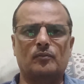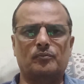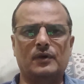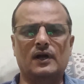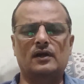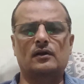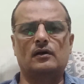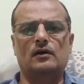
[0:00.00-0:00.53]

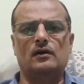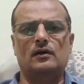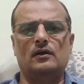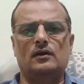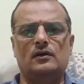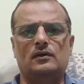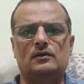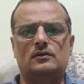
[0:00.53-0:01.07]
but
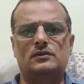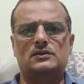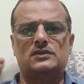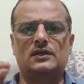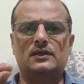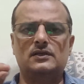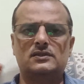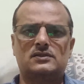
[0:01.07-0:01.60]

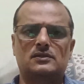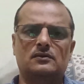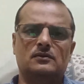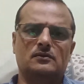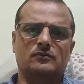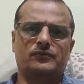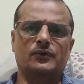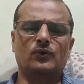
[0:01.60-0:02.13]
since
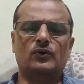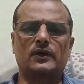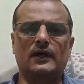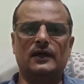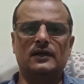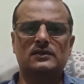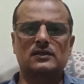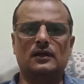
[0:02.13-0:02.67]
few
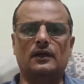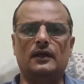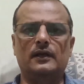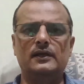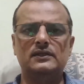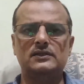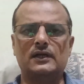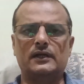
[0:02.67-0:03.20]
days
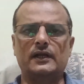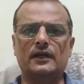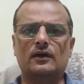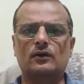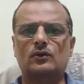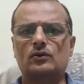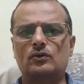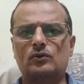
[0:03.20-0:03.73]
he is
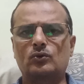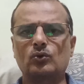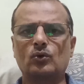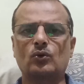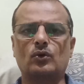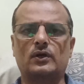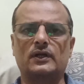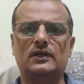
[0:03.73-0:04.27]
eating 2
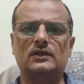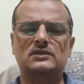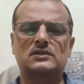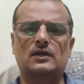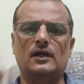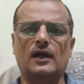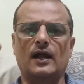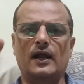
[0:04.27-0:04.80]

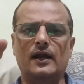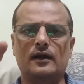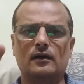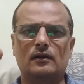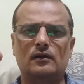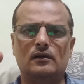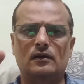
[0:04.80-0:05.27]
rotis and